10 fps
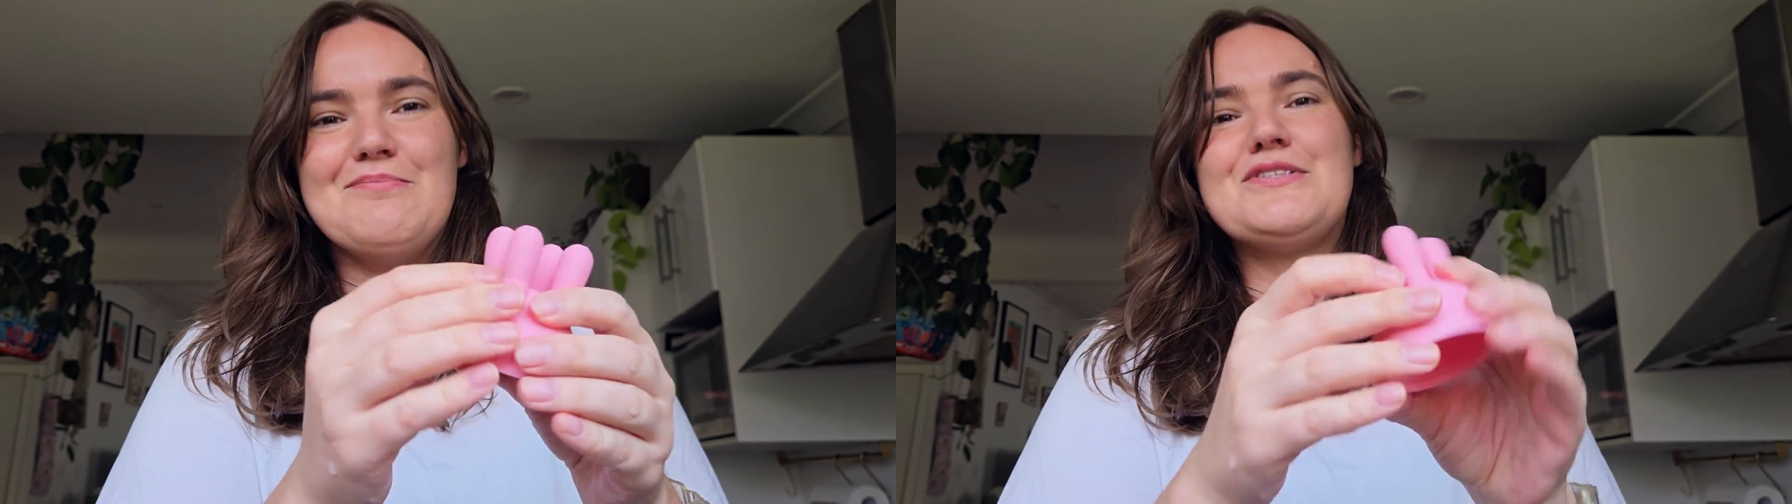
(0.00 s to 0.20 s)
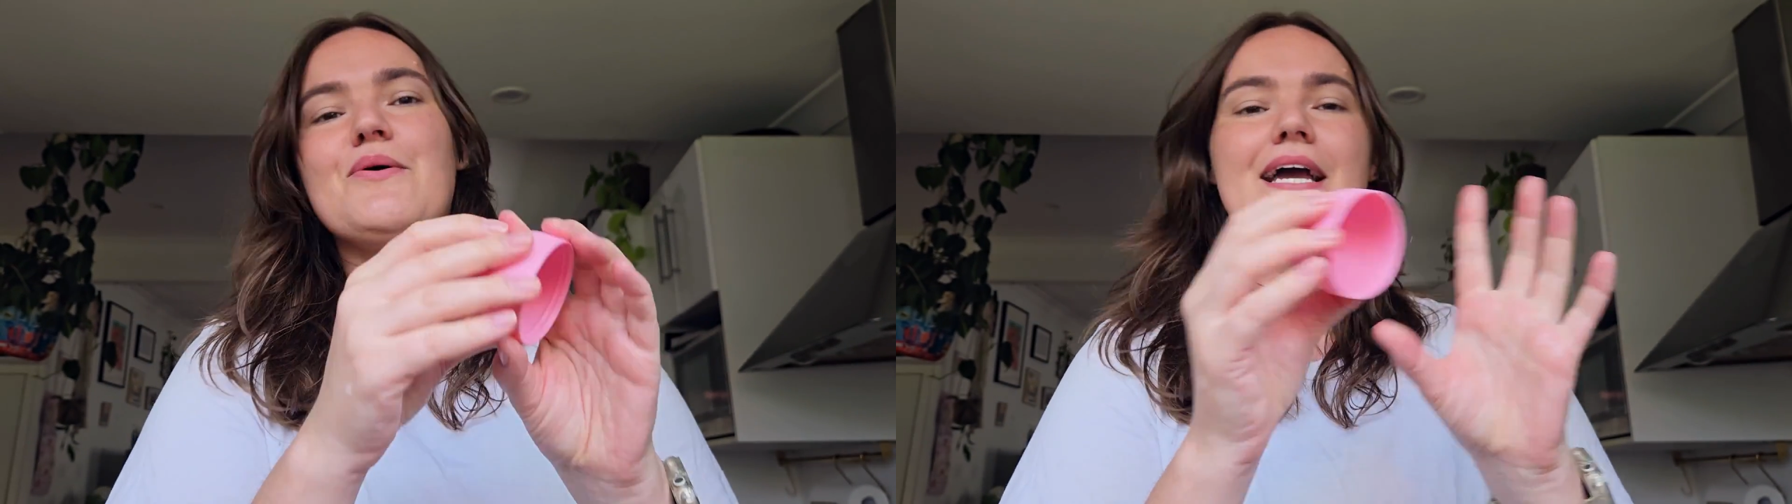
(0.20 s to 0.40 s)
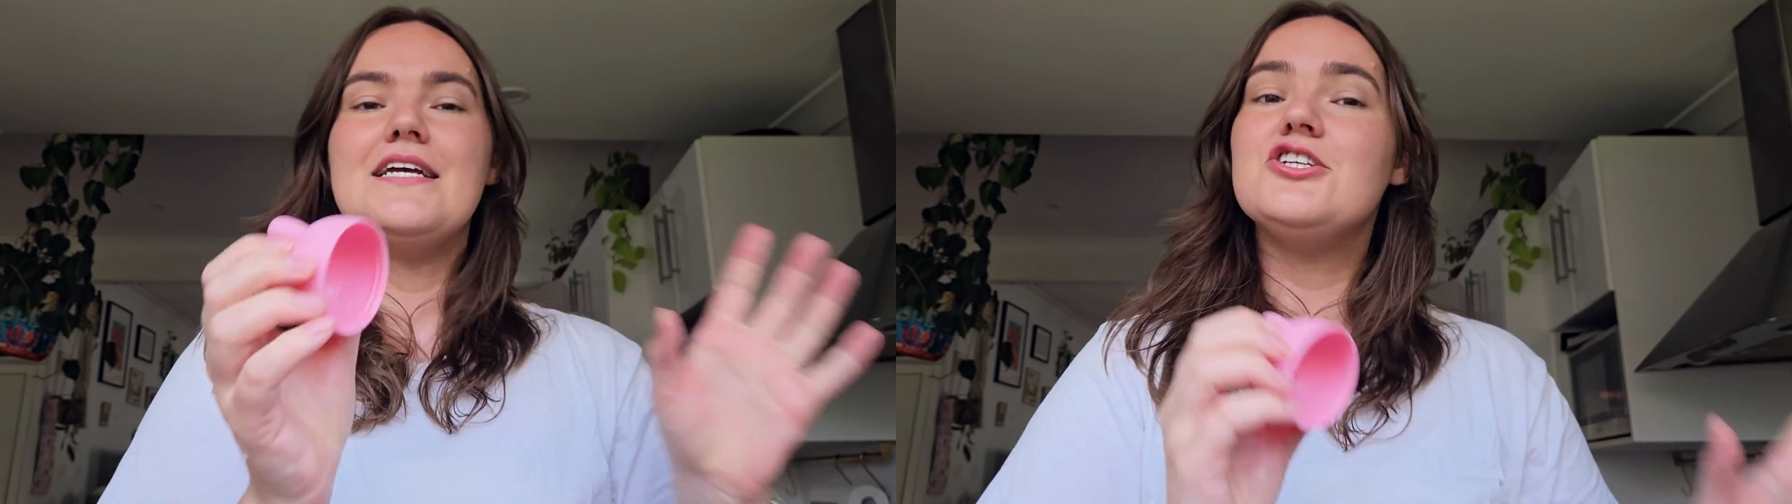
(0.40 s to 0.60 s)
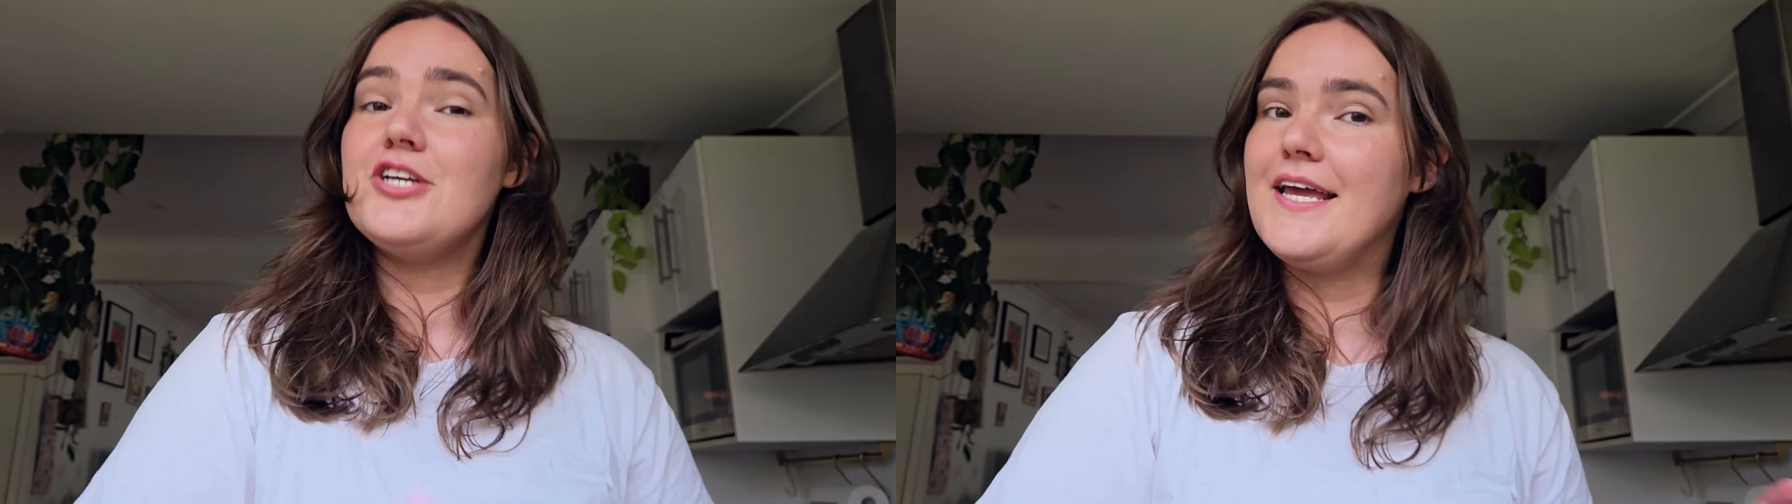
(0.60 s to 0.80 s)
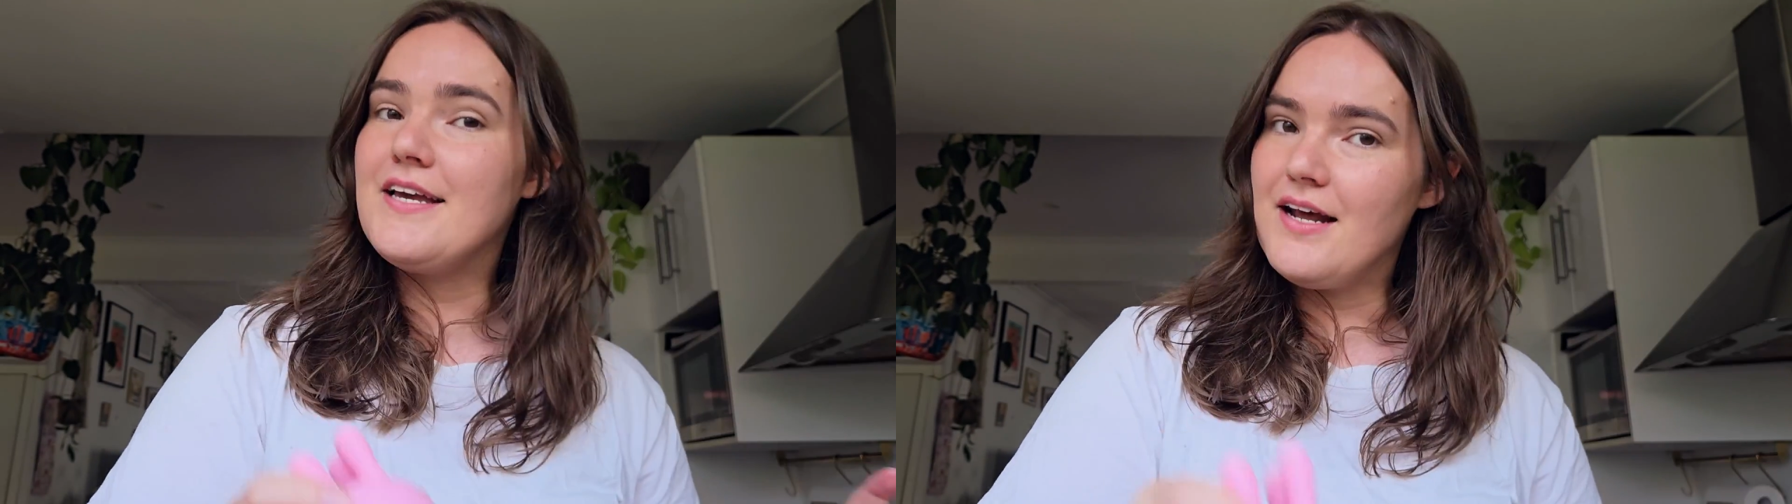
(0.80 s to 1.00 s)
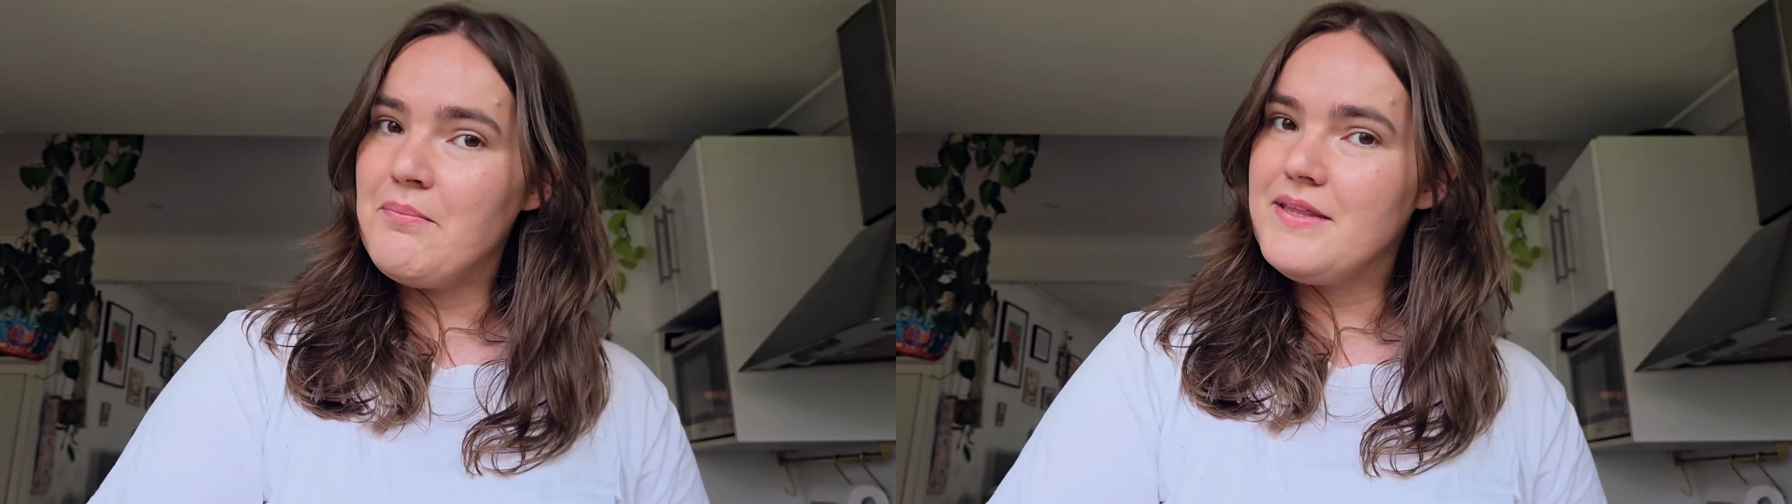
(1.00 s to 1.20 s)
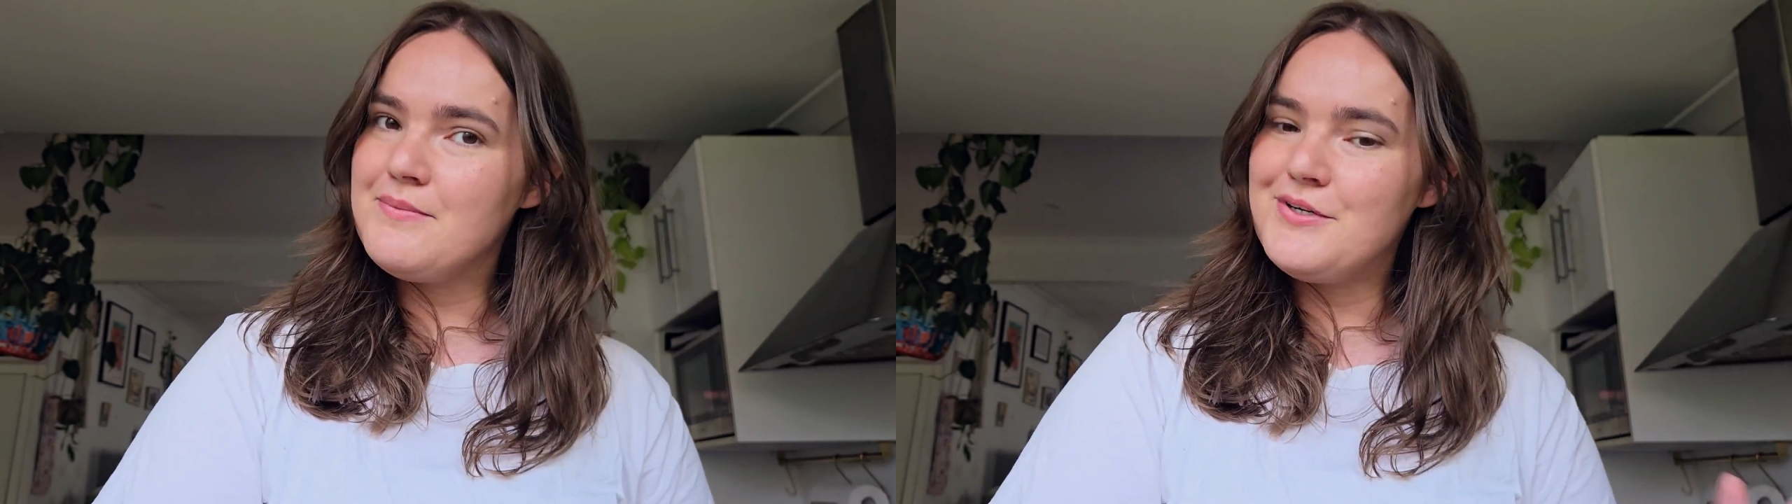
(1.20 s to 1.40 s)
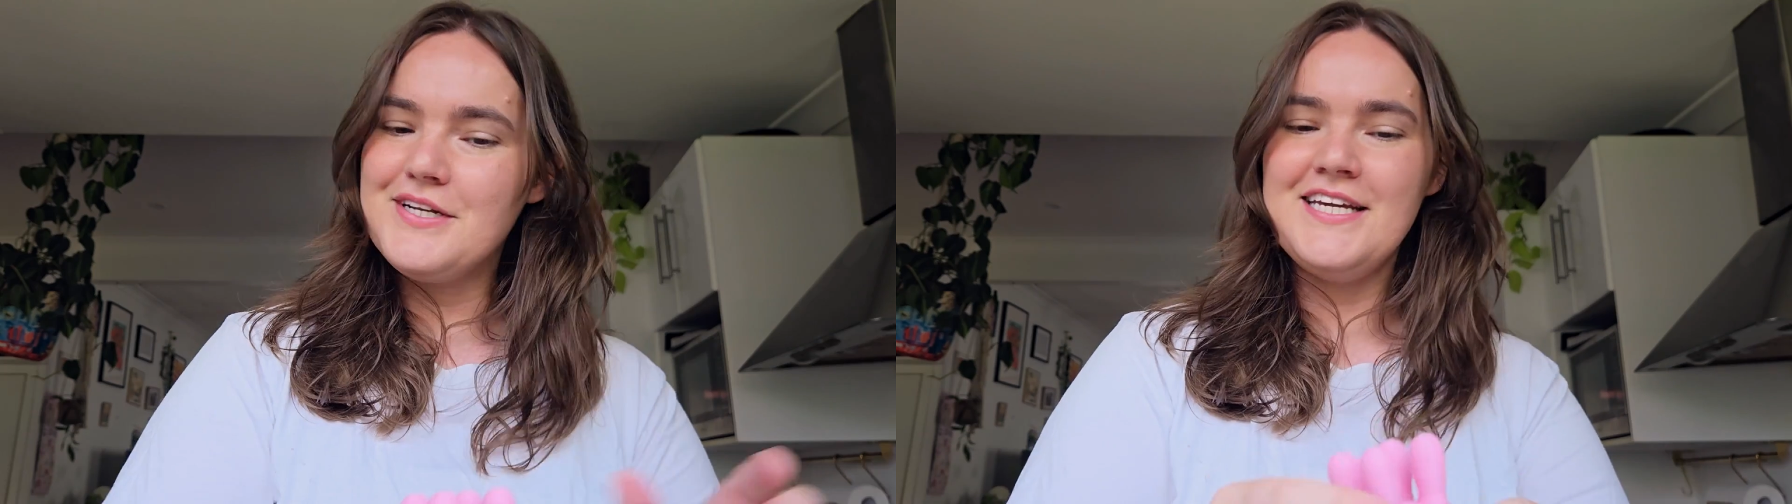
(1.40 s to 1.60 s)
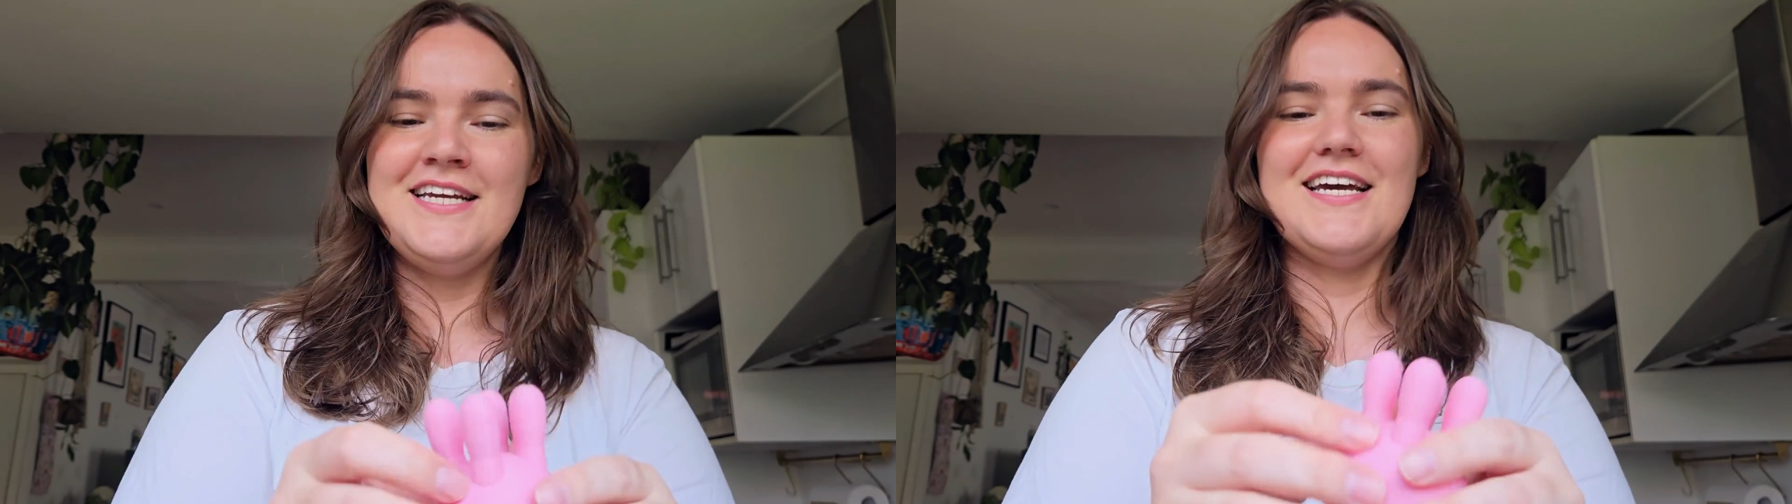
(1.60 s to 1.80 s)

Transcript: so I can shake it up in the morning